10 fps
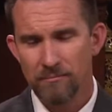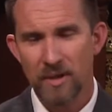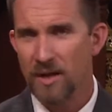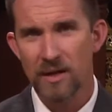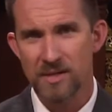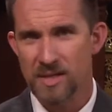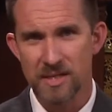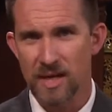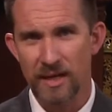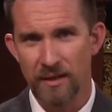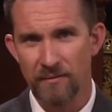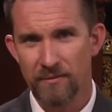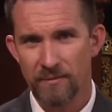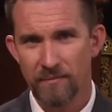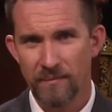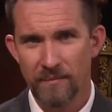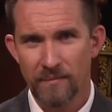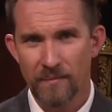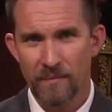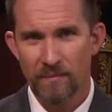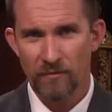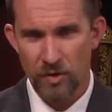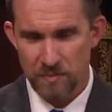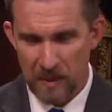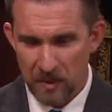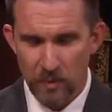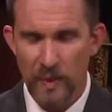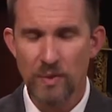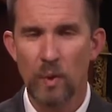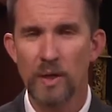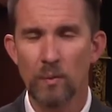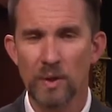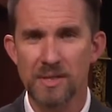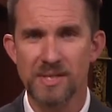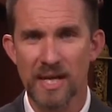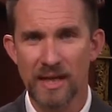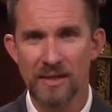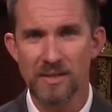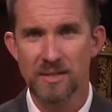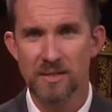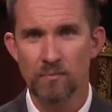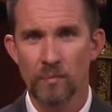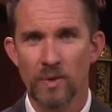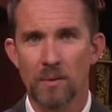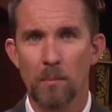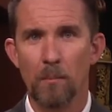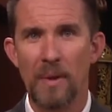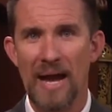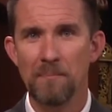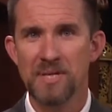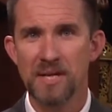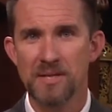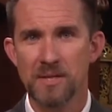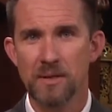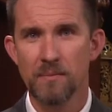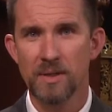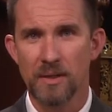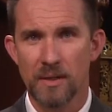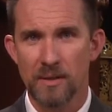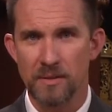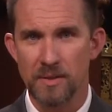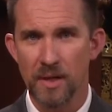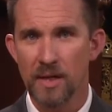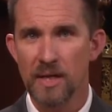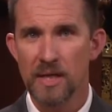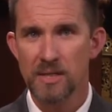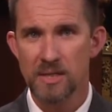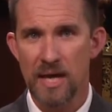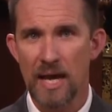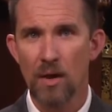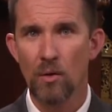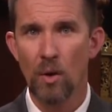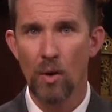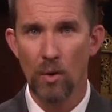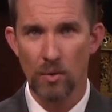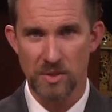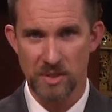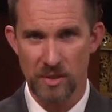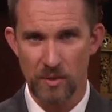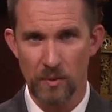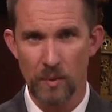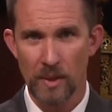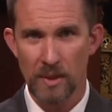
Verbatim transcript: but it doesn't save. 1 Peter 3:21 says, "Baptism does now also